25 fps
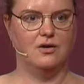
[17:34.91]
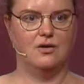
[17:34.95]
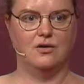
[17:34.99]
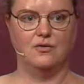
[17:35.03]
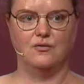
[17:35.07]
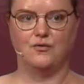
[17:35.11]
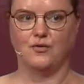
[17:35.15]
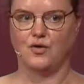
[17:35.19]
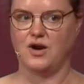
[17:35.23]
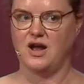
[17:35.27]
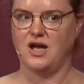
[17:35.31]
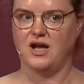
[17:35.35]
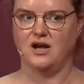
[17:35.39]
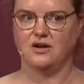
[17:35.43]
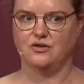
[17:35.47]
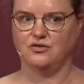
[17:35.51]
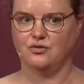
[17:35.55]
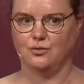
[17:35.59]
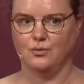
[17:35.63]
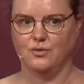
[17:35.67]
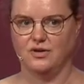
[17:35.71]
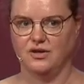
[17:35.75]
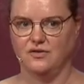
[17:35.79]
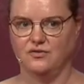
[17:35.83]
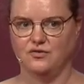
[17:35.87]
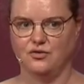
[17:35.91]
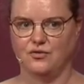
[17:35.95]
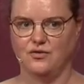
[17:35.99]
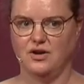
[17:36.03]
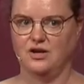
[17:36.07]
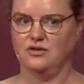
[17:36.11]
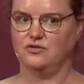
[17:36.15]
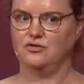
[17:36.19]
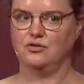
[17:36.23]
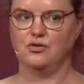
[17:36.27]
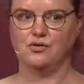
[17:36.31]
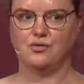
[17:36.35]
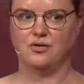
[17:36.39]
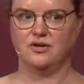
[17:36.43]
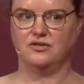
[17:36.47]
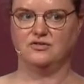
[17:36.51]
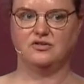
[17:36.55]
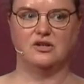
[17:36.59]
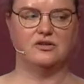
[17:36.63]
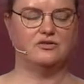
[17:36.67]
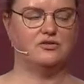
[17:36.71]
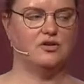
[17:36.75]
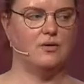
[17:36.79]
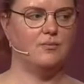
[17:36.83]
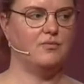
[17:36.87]
for actual integration, or is
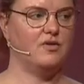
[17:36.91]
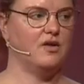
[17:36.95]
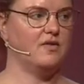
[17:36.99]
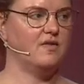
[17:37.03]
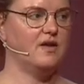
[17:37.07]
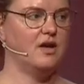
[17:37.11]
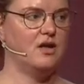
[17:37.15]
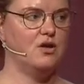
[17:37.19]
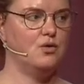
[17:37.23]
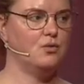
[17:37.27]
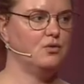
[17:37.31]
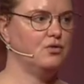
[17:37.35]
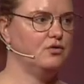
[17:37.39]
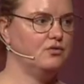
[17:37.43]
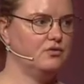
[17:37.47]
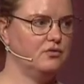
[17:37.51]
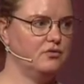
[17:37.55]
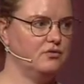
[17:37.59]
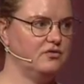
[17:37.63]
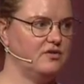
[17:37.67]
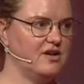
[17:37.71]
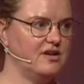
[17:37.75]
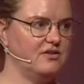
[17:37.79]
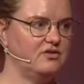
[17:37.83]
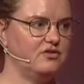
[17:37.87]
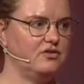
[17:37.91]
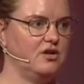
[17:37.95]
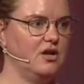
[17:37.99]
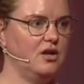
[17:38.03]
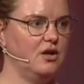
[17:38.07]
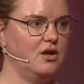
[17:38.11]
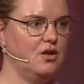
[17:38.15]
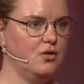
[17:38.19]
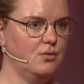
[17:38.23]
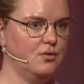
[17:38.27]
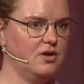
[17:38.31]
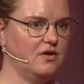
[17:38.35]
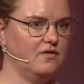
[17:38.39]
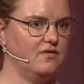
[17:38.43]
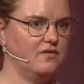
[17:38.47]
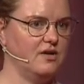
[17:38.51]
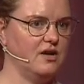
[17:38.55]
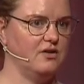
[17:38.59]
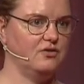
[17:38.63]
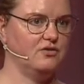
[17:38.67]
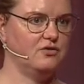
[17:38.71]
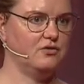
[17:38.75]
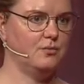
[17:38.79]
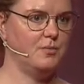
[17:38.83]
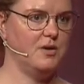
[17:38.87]
that something that you could test in a unit
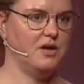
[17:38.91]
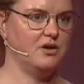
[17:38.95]
test?